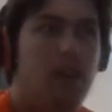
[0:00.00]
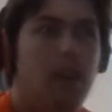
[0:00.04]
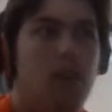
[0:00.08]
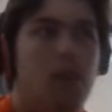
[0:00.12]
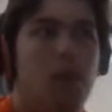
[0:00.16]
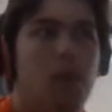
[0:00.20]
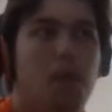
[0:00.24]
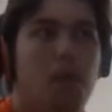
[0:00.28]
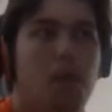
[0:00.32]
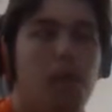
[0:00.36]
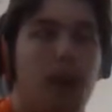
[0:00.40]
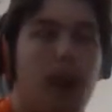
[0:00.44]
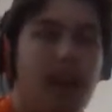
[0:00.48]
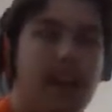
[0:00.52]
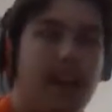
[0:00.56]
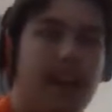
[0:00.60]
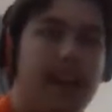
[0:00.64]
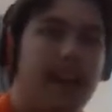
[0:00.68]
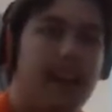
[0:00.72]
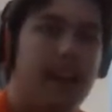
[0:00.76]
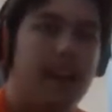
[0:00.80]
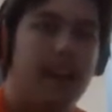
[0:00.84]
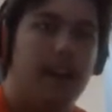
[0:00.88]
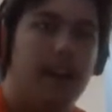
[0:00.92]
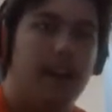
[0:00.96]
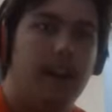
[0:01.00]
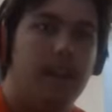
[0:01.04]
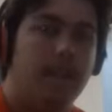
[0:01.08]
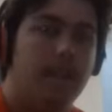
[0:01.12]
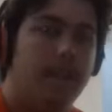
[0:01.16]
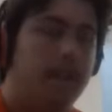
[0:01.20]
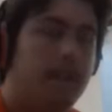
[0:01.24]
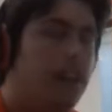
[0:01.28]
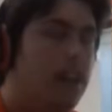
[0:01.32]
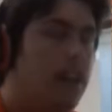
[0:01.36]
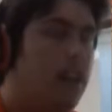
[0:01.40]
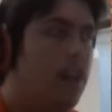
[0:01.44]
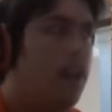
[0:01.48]
Right here,
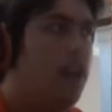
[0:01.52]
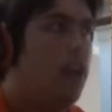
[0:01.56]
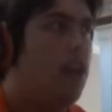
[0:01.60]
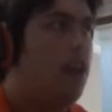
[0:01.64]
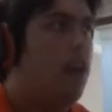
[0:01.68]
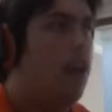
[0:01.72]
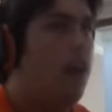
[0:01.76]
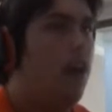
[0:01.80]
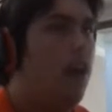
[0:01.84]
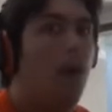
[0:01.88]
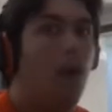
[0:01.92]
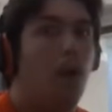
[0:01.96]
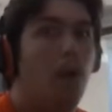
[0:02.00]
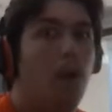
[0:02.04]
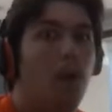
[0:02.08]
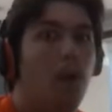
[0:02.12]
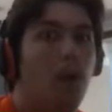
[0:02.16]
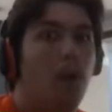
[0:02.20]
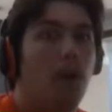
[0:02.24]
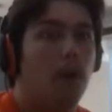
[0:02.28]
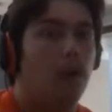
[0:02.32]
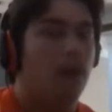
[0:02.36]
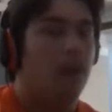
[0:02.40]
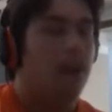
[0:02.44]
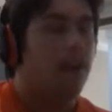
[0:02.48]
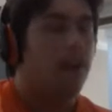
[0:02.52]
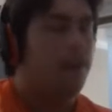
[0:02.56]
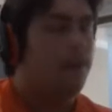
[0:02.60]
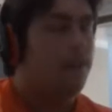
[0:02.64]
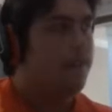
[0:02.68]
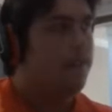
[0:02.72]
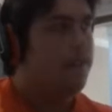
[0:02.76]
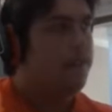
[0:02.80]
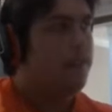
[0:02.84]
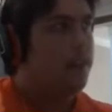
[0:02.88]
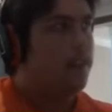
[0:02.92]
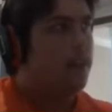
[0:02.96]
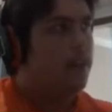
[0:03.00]
or
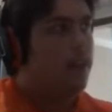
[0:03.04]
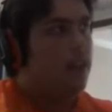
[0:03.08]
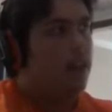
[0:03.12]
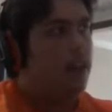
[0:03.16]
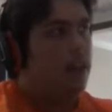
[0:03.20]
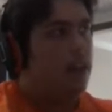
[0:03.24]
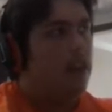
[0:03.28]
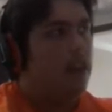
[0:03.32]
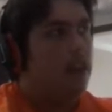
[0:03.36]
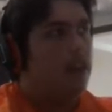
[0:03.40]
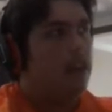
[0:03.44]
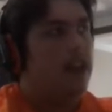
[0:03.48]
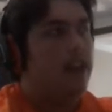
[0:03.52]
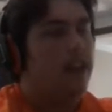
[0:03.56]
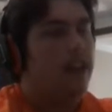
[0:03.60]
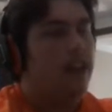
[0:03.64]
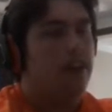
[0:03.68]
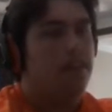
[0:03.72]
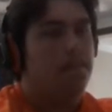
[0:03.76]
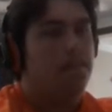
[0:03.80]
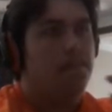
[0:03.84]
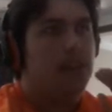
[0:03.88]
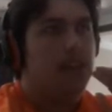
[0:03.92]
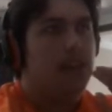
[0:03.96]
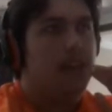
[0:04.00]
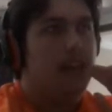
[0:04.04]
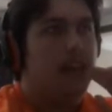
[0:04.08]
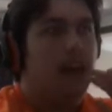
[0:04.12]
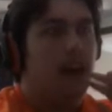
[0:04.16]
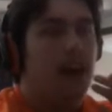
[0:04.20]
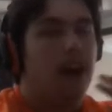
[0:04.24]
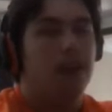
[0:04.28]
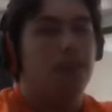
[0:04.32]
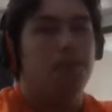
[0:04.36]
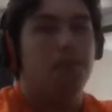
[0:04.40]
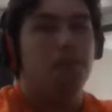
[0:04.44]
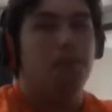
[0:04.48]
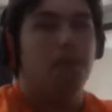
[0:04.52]
it can be,
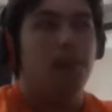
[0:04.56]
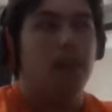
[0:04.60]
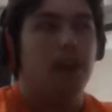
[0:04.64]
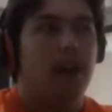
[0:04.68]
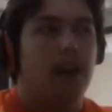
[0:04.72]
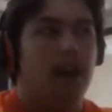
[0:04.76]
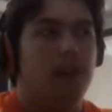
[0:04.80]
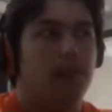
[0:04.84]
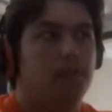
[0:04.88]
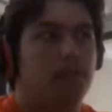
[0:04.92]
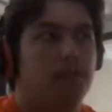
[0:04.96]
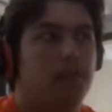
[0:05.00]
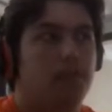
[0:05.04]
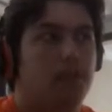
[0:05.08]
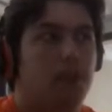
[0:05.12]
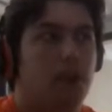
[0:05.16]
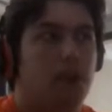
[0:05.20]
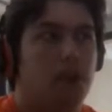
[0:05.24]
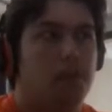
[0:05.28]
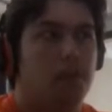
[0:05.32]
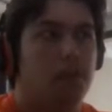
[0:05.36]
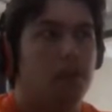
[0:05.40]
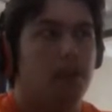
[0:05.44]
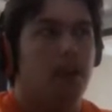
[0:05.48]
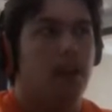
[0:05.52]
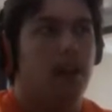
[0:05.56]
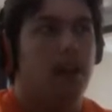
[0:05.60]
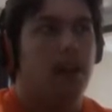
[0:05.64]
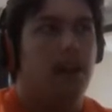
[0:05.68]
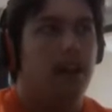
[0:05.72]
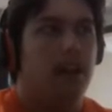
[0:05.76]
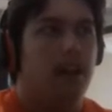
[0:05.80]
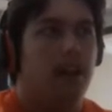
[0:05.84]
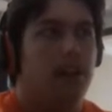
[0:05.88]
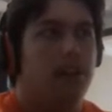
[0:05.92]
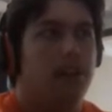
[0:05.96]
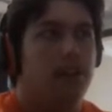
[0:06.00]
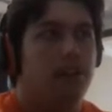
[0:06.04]
I'll
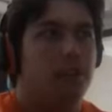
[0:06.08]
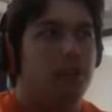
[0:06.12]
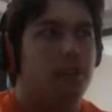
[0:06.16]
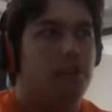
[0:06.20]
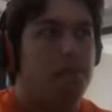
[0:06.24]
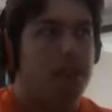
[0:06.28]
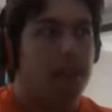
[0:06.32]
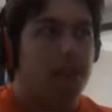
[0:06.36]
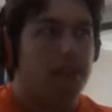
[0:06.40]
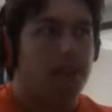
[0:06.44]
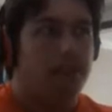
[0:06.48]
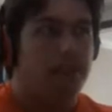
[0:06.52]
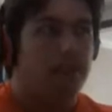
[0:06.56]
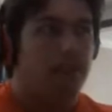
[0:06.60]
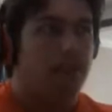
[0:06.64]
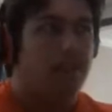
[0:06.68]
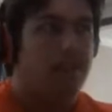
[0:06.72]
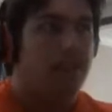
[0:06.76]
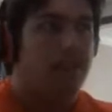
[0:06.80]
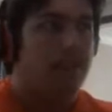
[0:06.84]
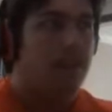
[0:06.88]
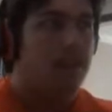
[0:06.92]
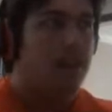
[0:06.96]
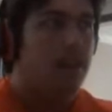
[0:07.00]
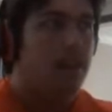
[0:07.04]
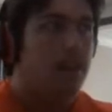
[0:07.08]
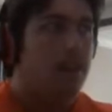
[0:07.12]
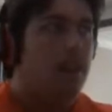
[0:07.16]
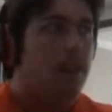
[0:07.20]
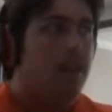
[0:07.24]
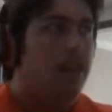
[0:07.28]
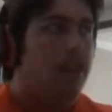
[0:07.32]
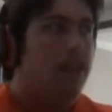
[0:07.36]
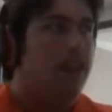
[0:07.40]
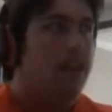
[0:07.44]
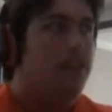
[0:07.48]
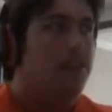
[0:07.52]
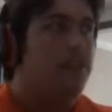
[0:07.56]
show a picture of it.
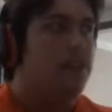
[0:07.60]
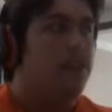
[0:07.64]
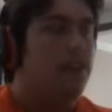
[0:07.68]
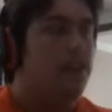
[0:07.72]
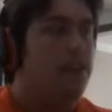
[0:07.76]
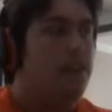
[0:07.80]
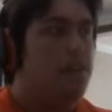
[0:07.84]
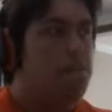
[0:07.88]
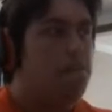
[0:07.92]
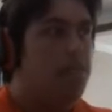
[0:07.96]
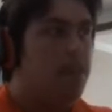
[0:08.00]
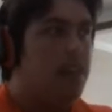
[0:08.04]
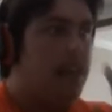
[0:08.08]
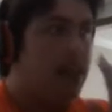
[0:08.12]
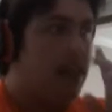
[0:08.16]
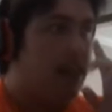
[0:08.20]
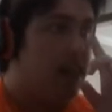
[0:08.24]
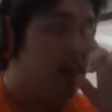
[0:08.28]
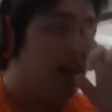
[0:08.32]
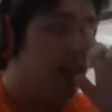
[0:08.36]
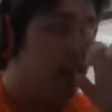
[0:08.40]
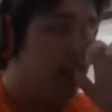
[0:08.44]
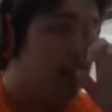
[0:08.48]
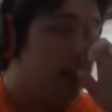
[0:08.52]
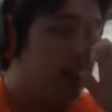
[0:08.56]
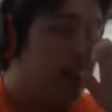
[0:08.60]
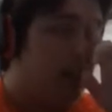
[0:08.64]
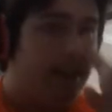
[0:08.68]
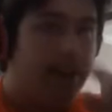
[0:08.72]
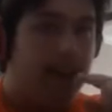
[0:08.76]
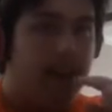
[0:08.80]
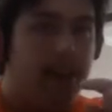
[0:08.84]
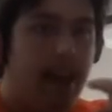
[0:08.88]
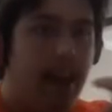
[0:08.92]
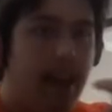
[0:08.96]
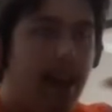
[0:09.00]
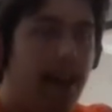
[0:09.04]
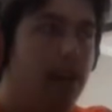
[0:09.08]
It's going to be
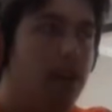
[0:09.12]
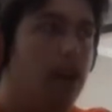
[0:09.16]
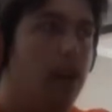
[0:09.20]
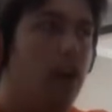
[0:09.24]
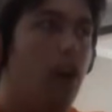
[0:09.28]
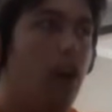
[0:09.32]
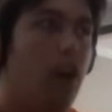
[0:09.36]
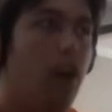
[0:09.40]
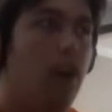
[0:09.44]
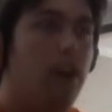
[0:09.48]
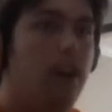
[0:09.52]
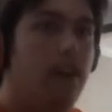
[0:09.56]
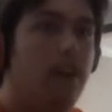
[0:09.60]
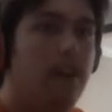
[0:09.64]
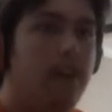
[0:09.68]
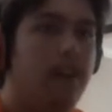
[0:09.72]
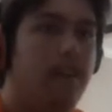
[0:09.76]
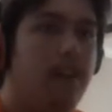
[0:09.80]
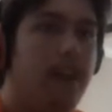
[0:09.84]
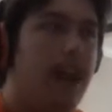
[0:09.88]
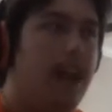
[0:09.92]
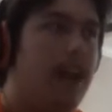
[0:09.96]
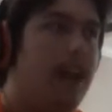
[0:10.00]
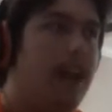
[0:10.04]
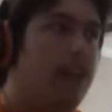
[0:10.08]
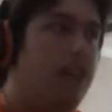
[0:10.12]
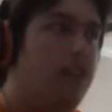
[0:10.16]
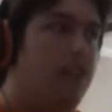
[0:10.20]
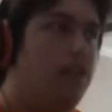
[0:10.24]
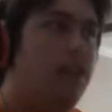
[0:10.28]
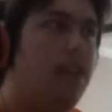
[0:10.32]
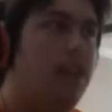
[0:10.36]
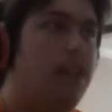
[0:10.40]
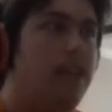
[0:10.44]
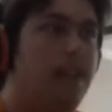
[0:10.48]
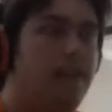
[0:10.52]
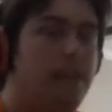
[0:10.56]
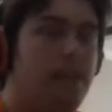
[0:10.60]
down a curve and into a
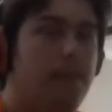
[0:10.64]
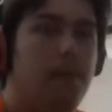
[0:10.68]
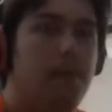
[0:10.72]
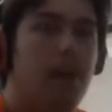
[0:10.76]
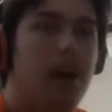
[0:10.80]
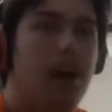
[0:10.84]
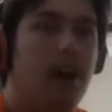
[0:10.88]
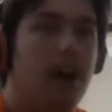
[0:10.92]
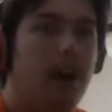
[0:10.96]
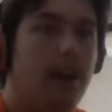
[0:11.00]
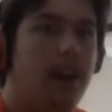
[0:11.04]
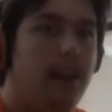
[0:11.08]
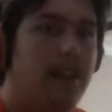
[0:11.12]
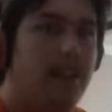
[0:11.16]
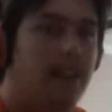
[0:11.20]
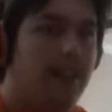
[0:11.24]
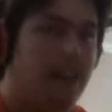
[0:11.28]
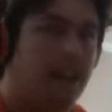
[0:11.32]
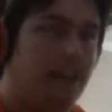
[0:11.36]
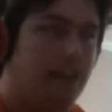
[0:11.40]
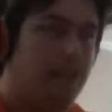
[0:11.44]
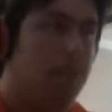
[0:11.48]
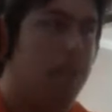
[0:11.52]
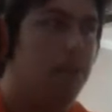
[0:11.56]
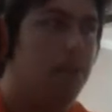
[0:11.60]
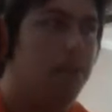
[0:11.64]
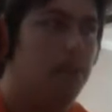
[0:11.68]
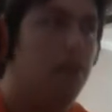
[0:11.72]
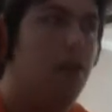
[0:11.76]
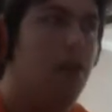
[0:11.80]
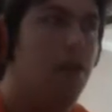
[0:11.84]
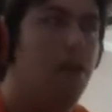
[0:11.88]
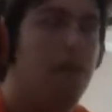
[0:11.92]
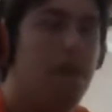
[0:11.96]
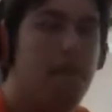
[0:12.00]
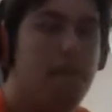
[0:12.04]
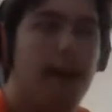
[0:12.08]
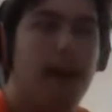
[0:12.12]
different pond that's
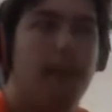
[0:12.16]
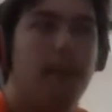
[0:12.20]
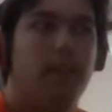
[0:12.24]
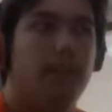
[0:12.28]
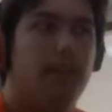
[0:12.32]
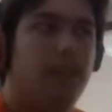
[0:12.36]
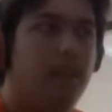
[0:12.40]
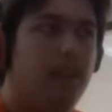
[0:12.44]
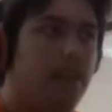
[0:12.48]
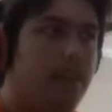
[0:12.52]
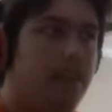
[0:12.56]
below a mountain.